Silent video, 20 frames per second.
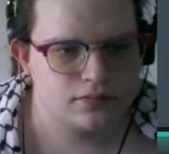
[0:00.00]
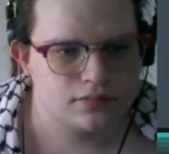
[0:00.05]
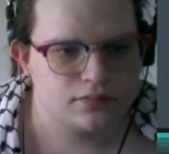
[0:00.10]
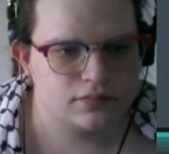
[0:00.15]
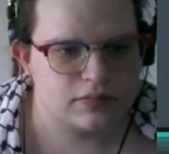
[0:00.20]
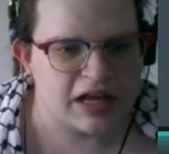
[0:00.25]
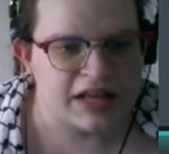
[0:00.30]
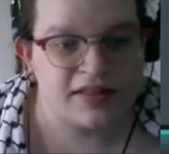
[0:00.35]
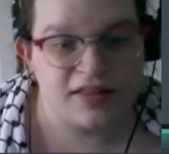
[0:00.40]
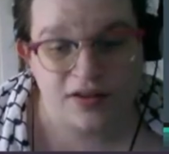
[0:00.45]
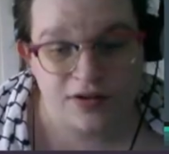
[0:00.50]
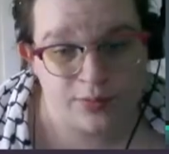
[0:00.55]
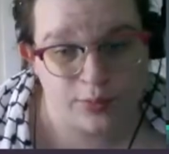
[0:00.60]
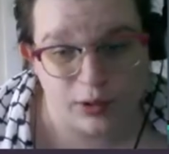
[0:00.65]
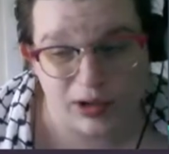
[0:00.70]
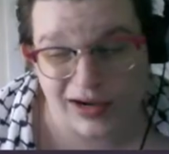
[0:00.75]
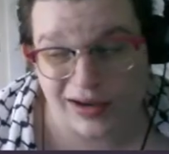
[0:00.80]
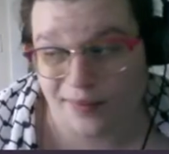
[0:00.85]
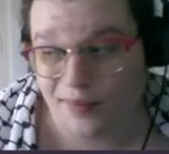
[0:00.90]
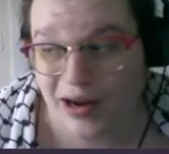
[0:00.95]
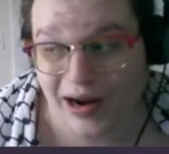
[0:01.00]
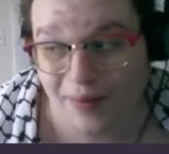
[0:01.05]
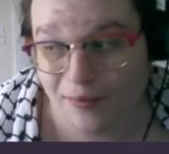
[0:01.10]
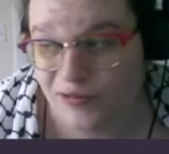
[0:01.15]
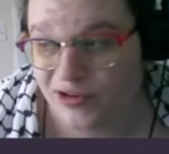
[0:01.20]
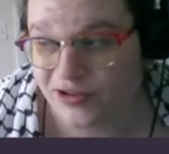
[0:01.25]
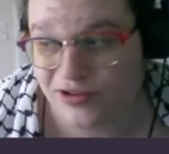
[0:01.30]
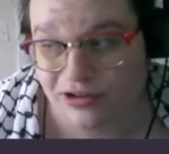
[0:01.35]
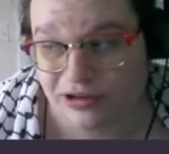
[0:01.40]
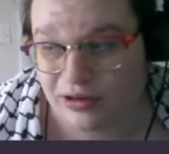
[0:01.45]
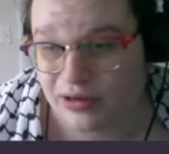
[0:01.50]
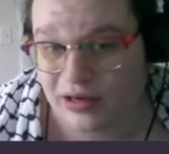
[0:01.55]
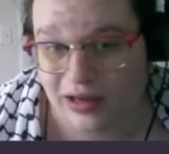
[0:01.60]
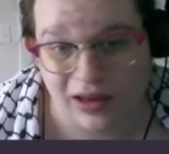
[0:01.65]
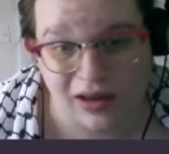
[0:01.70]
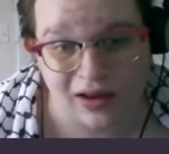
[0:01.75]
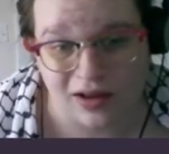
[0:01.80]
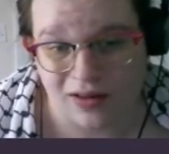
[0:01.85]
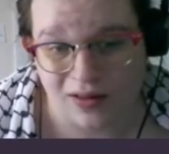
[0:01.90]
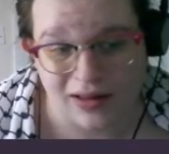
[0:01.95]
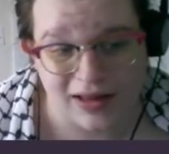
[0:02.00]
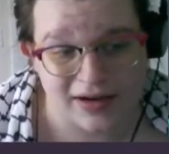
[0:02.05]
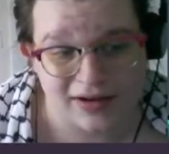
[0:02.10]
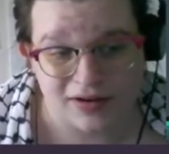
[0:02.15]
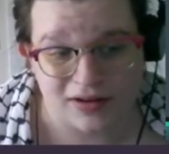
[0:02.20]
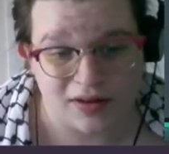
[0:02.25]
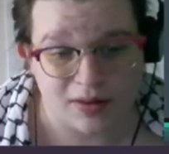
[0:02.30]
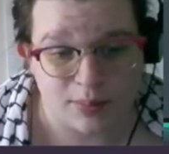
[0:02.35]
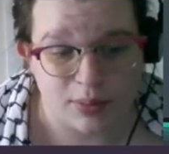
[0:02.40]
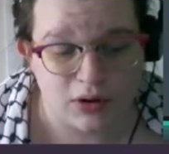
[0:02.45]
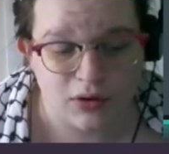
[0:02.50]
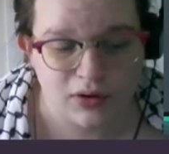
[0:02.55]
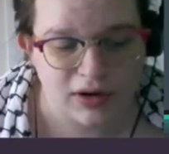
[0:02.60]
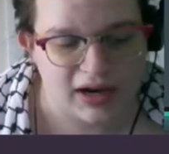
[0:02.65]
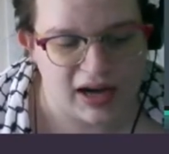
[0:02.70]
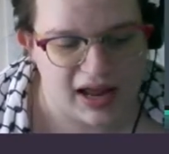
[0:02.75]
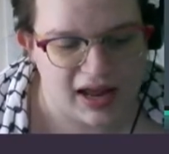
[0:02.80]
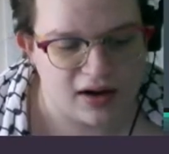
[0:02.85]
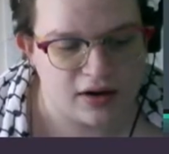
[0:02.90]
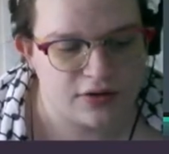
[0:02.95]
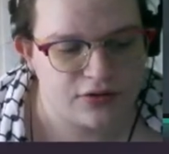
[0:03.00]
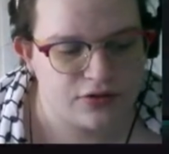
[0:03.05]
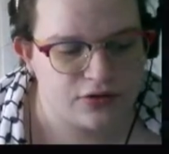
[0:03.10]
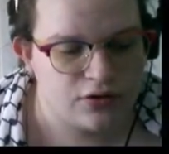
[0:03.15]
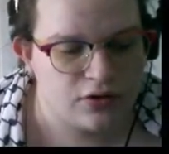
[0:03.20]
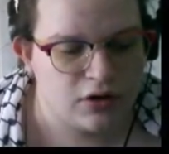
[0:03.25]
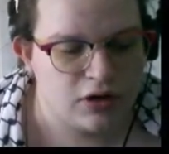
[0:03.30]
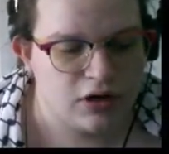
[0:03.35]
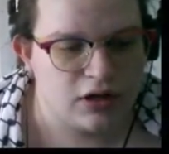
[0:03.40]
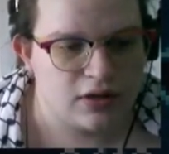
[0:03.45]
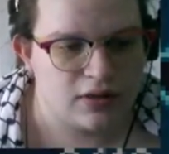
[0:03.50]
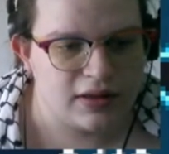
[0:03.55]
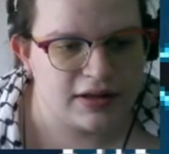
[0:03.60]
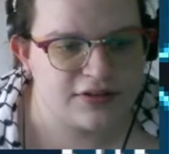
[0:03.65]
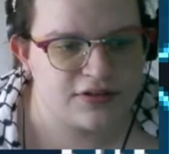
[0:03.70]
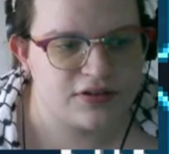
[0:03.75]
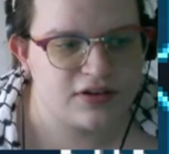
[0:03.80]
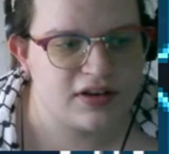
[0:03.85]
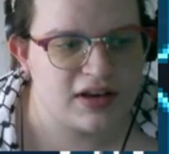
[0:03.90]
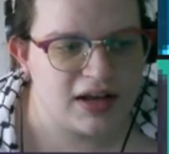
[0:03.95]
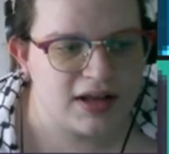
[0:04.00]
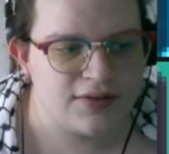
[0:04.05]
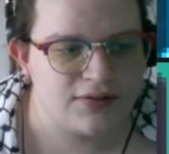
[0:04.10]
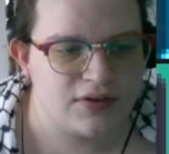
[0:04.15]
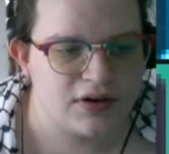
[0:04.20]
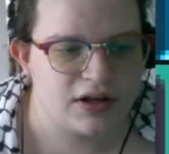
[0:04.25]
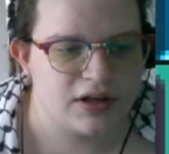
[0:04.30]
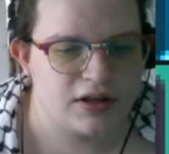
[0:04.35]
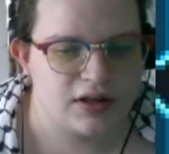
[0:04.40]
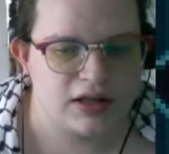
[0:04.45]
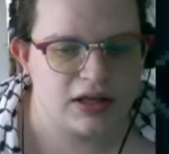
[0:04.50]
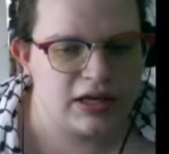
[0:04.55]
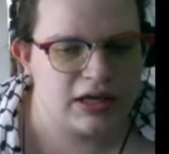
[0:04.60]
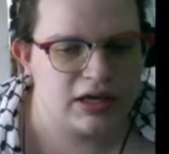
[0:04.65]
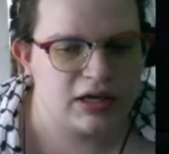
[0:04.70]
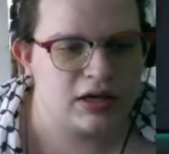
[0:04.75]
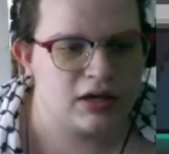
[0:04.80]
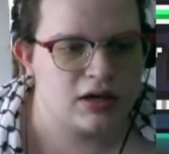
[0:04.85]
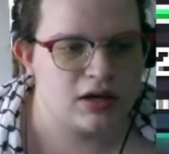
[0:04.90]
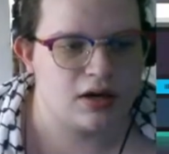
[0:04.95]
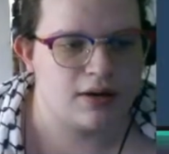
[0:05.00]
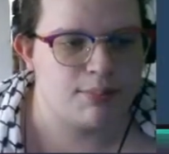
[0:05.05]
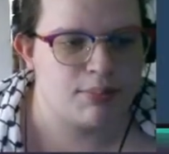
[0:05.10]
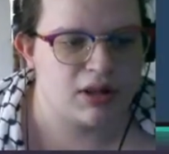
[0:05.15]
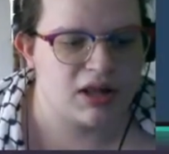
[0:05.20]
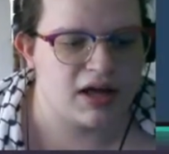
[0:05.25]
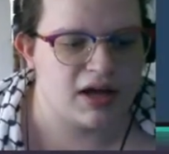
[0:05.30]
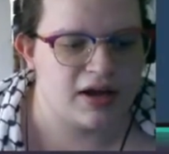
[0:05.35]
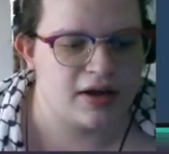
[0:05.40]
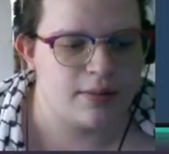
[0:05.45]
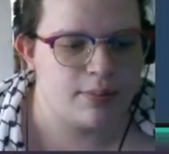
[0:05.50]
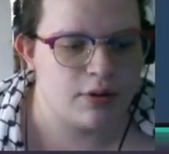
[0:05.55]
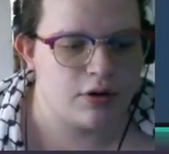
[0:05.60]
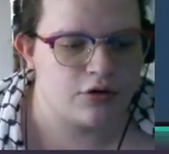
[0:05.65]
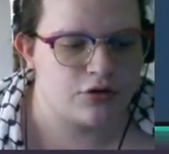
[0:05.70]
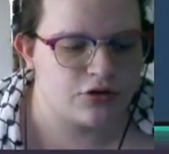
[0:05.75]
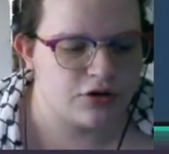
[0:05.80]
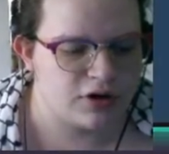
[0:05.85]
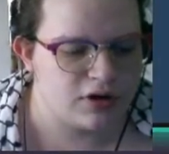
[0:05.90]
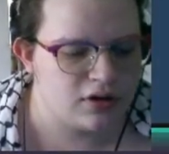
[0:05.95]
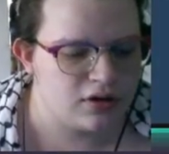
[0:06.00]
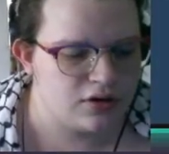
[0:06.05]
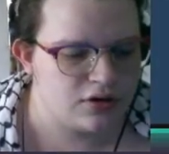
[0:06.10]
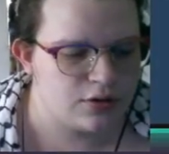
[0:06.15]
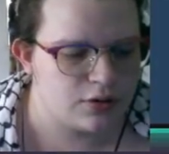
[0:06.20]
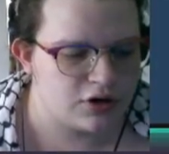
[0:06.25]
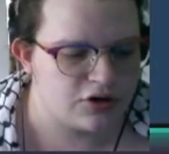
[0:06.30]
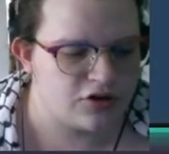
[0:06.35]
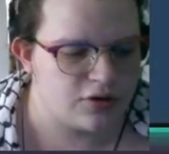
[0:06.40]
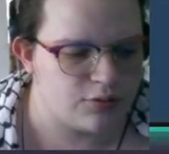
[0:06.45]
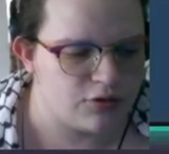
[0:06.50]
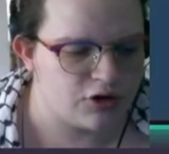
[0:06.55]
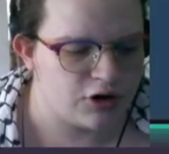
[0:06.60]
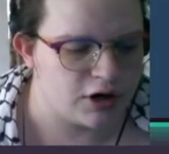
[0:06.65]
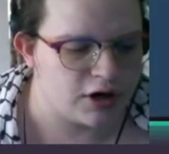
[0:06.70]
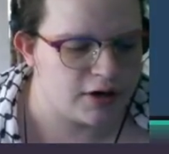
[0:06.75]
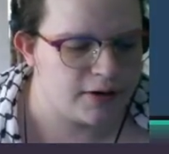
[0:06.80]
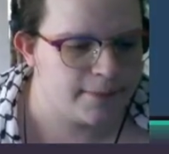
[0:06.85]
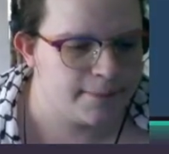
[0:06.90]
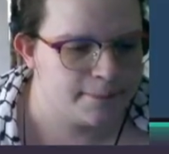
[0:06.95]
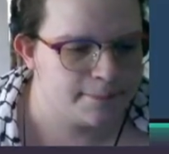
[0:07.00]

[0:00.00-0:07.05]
At this point, I'm just collecting the Pokedex. Let's definitely apply a potion to our Chimchar.